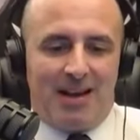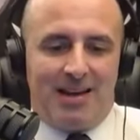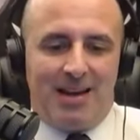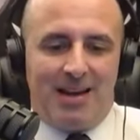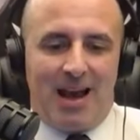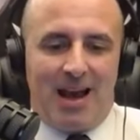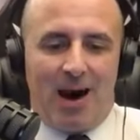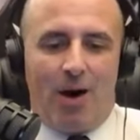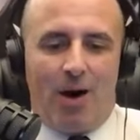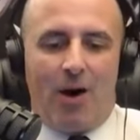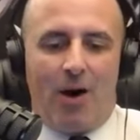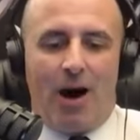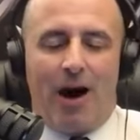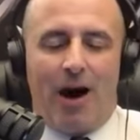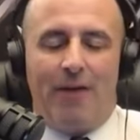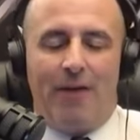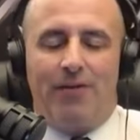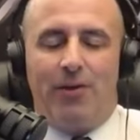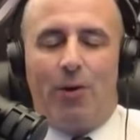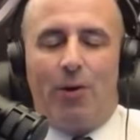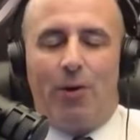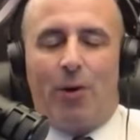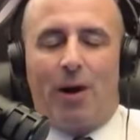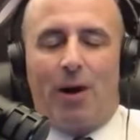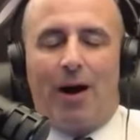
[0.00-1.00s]
Now,
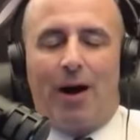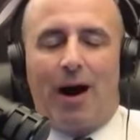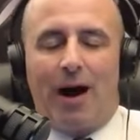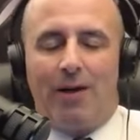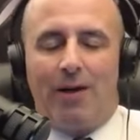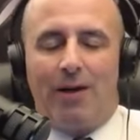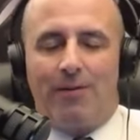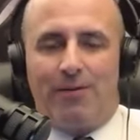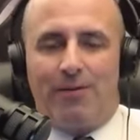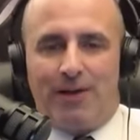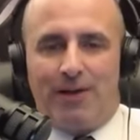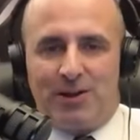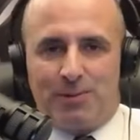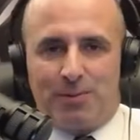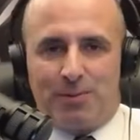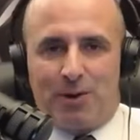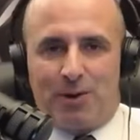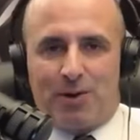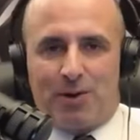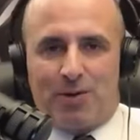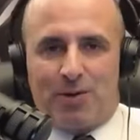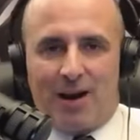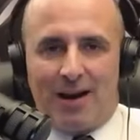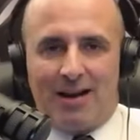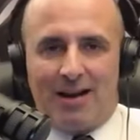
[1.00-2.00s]
if you are on
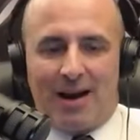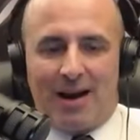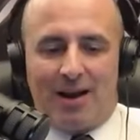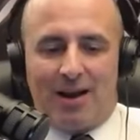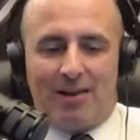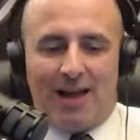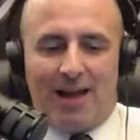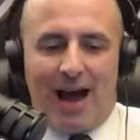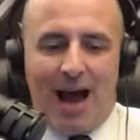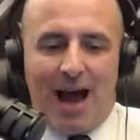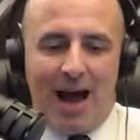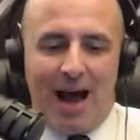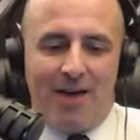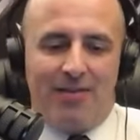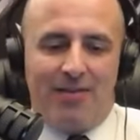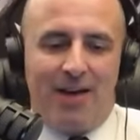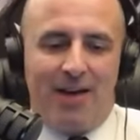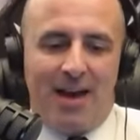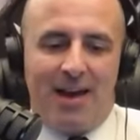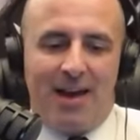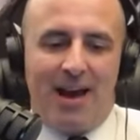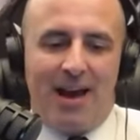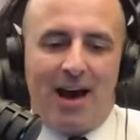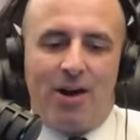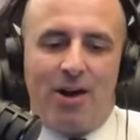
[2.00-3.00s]
Facebook right now live,
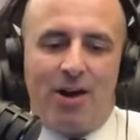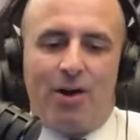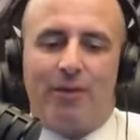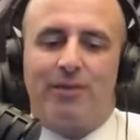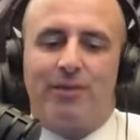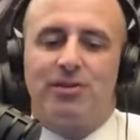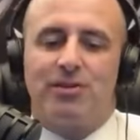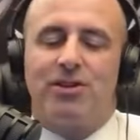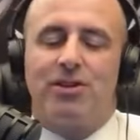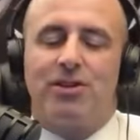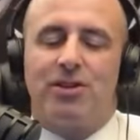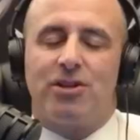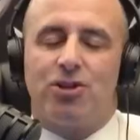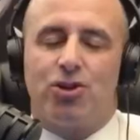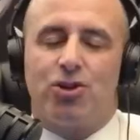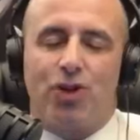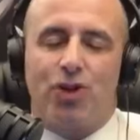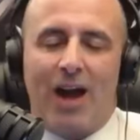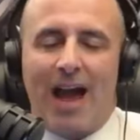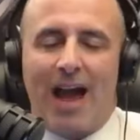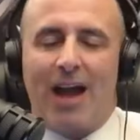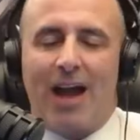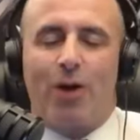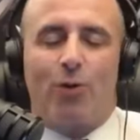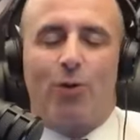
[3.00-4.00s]
head on over to the
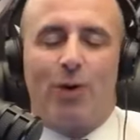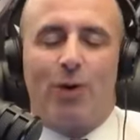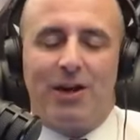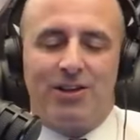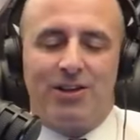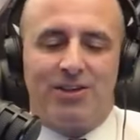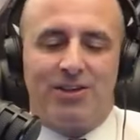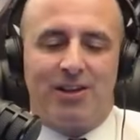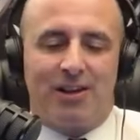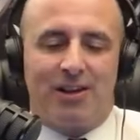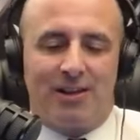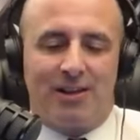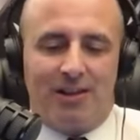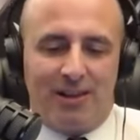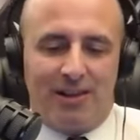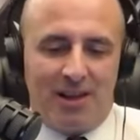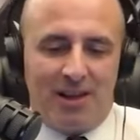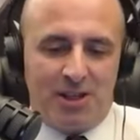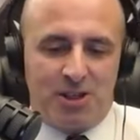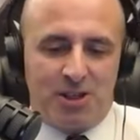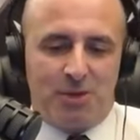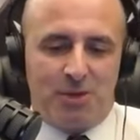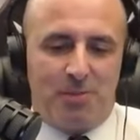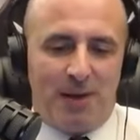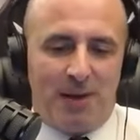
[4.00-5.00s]
Drag Racing
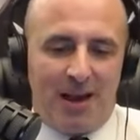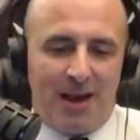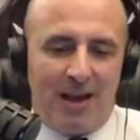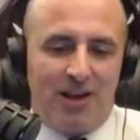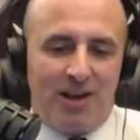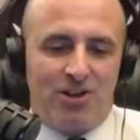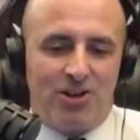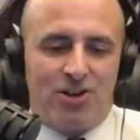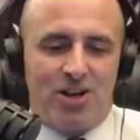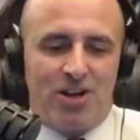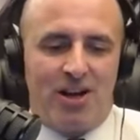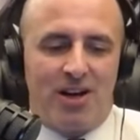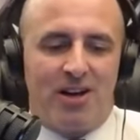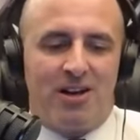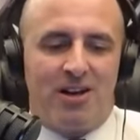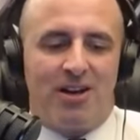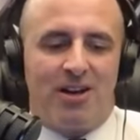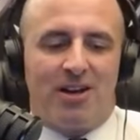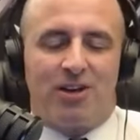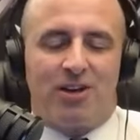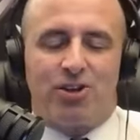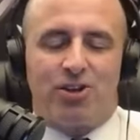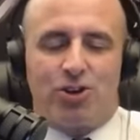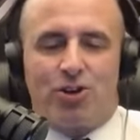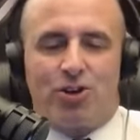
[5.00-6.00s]
List page
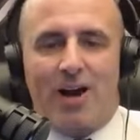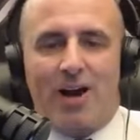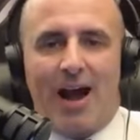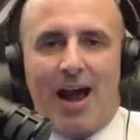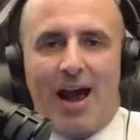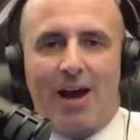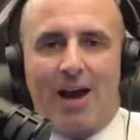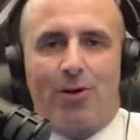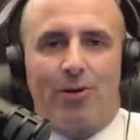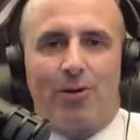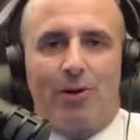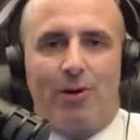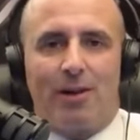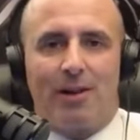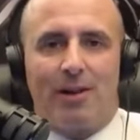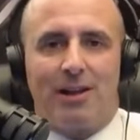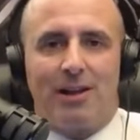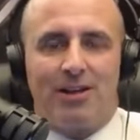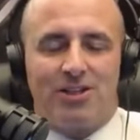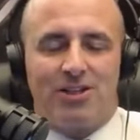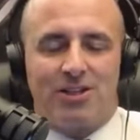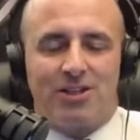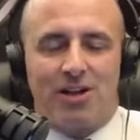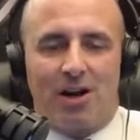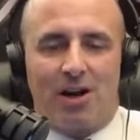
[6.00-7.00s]
because Drag
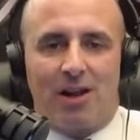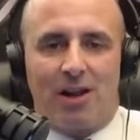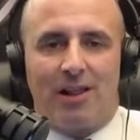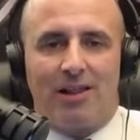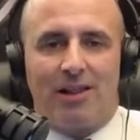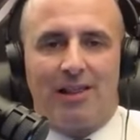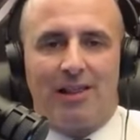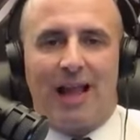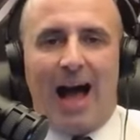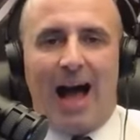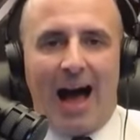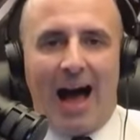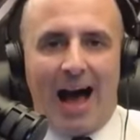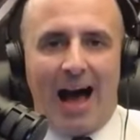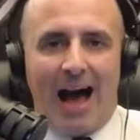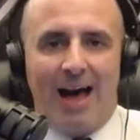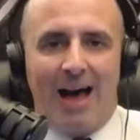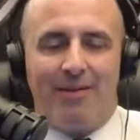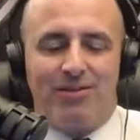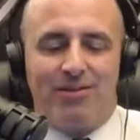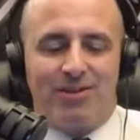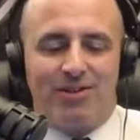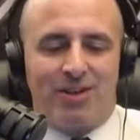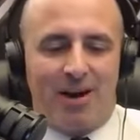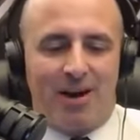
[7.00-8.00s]
List
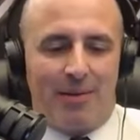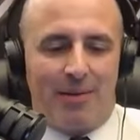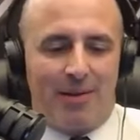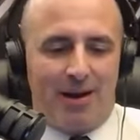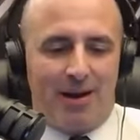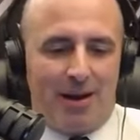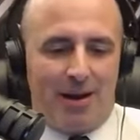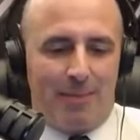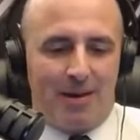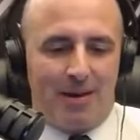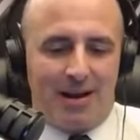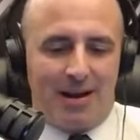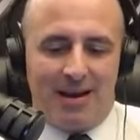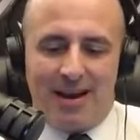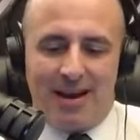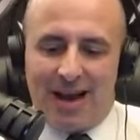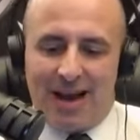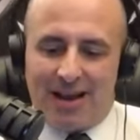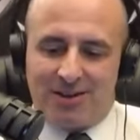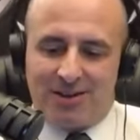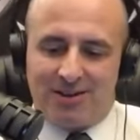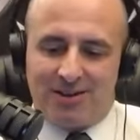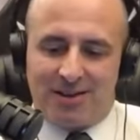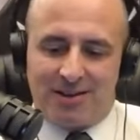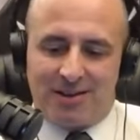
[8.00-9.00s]
Live is coming up
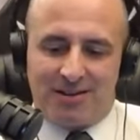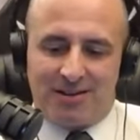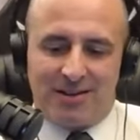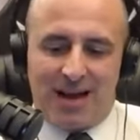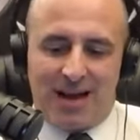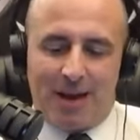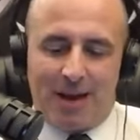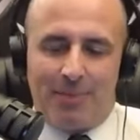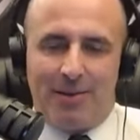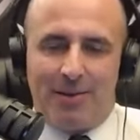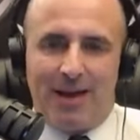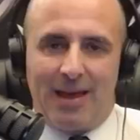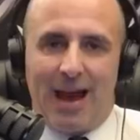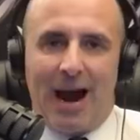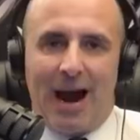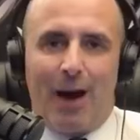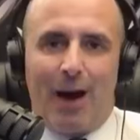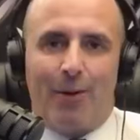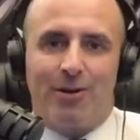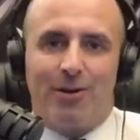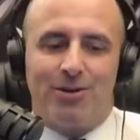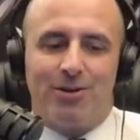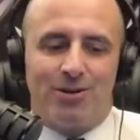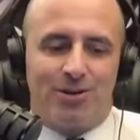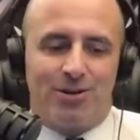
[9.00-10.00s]
next at the top of the
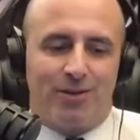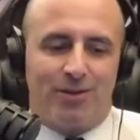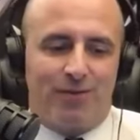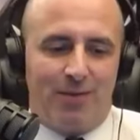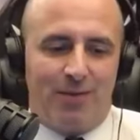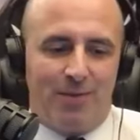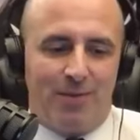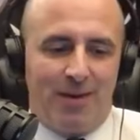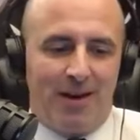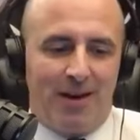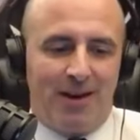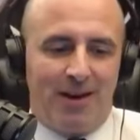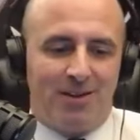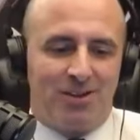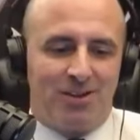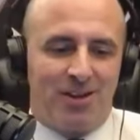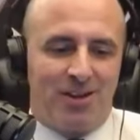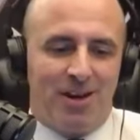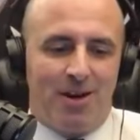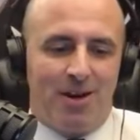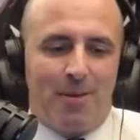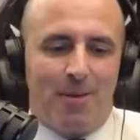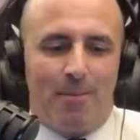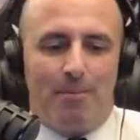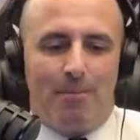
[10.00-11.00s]
hour in just a few minutes.
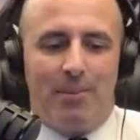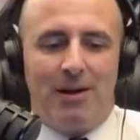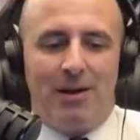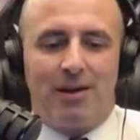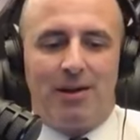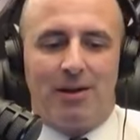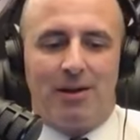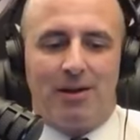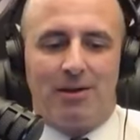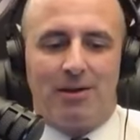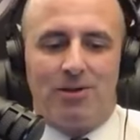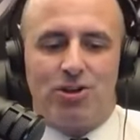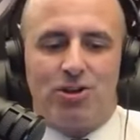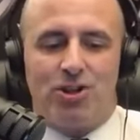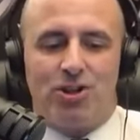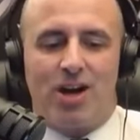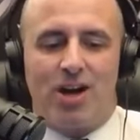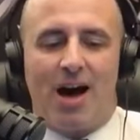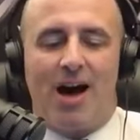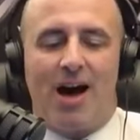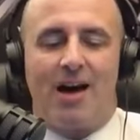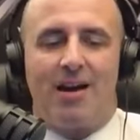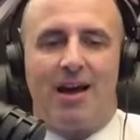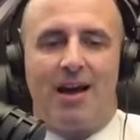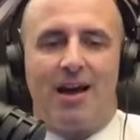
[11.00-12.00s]
Bill,
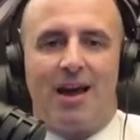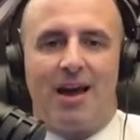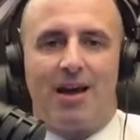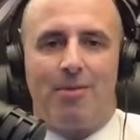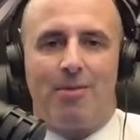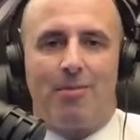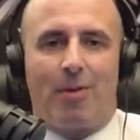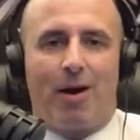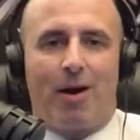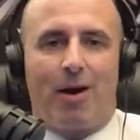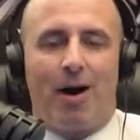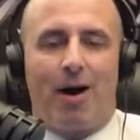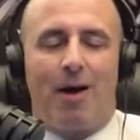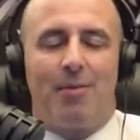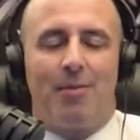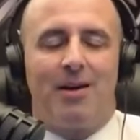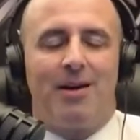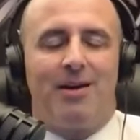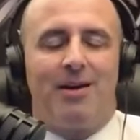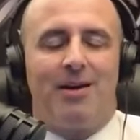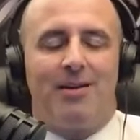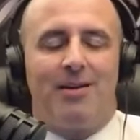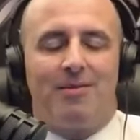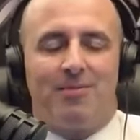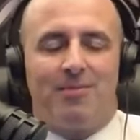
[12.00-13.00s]
John, and Barb
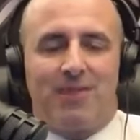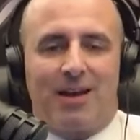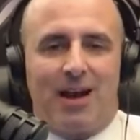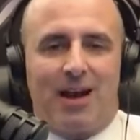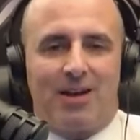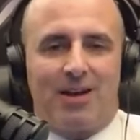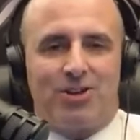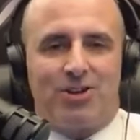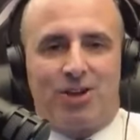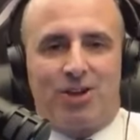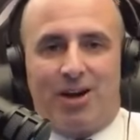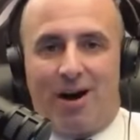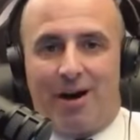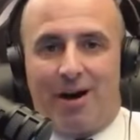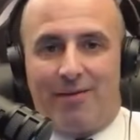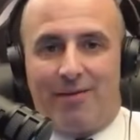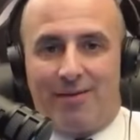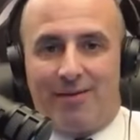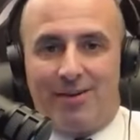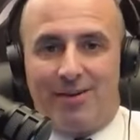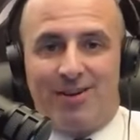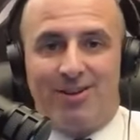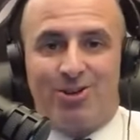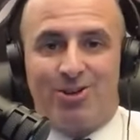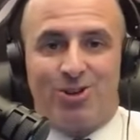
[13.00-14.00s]
got you
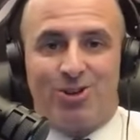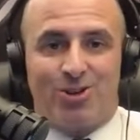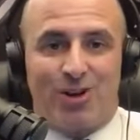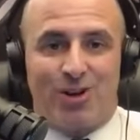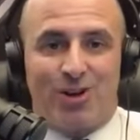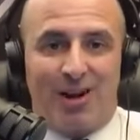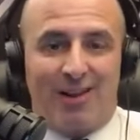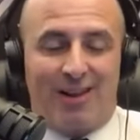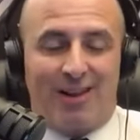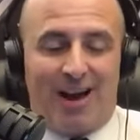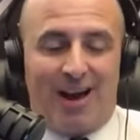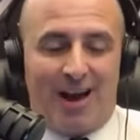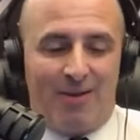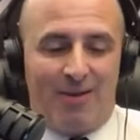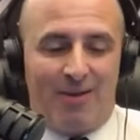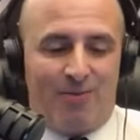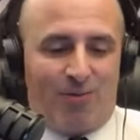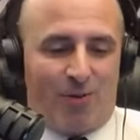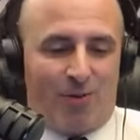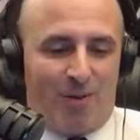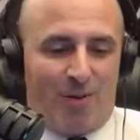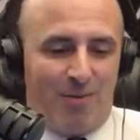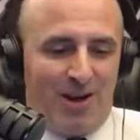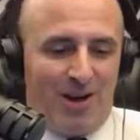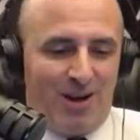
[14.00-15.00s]
covered in the straight line
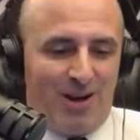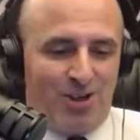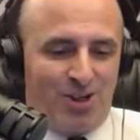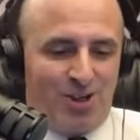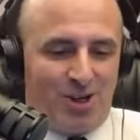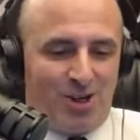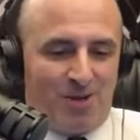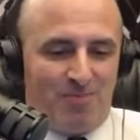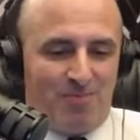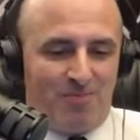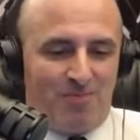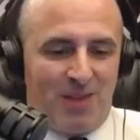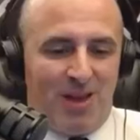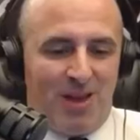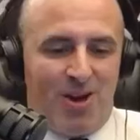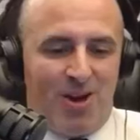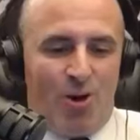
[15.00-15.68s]
formation.